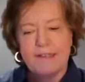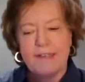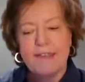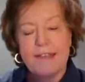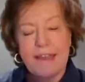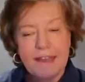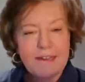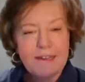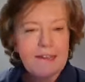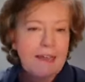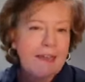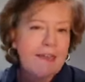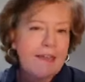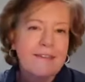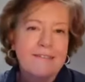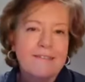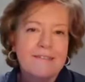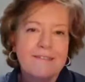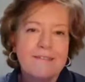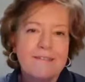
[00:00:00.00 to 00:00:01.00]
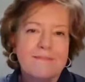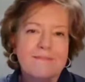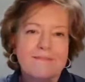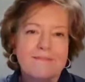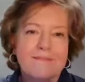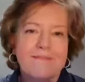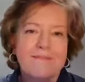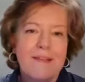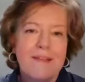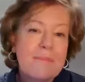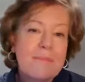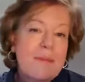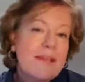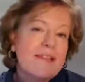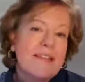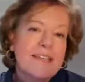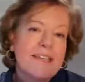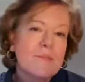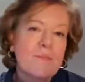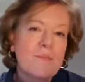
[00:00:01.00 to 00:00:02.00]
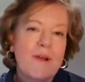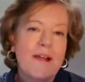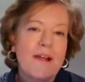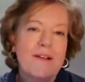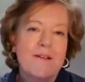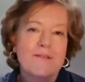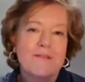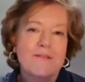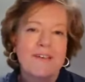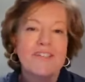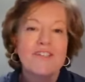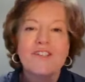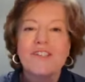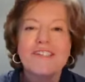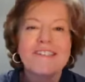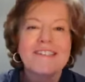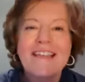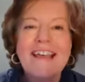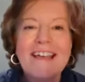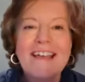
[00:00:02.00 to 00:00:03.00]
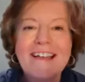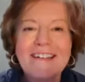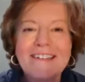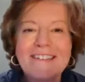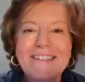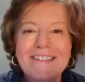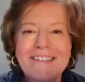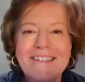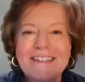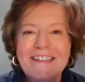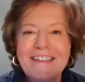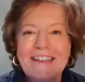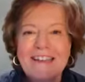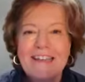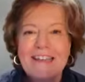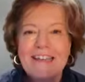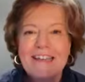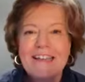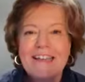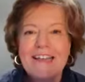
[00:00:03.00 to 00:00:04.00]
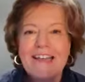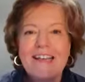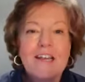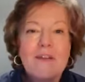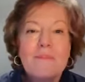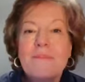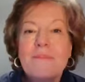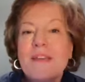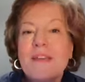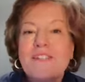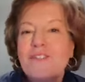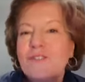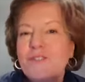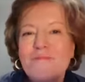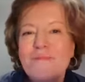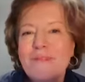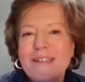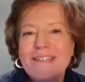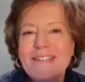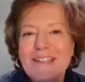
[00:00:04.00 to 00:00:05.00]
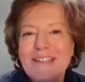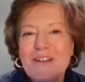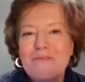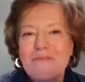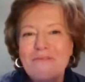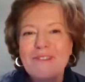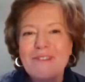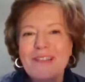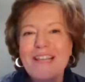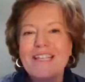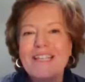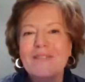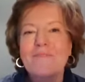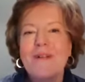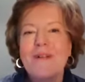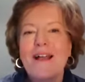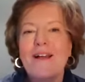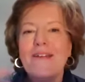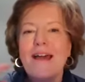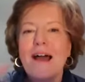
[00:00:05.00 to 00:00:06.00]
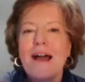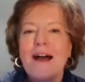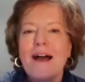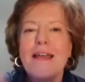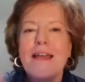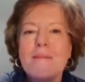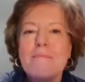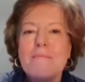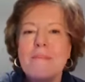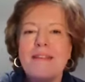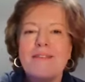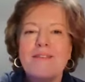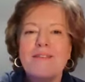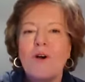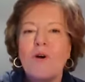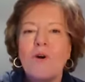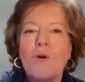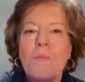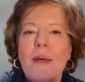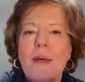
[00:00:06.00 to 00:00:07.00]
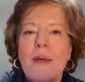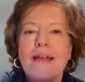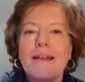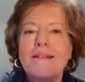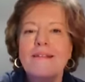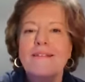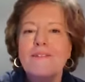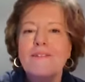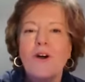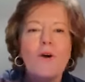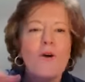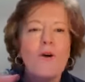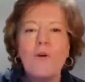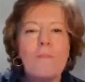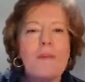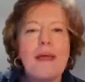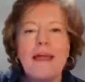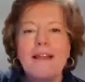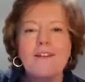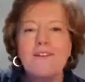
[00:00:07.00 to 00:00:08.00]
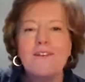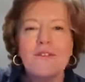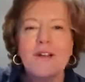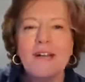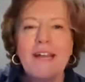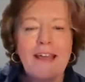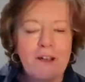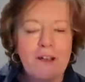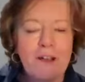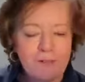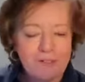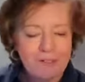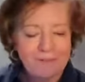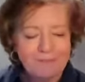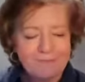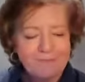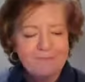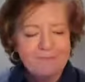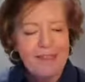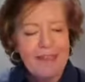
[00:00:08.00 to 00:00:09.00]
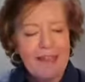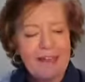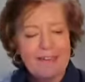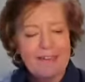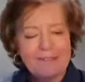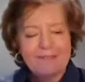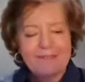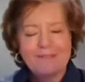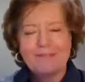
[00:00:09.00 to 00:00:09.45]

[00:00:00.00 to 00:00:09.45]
And that night, I met Les Brown. I shook his hand. I got a picture of myself with Les Brown. I met the whole band of renown. Yeah.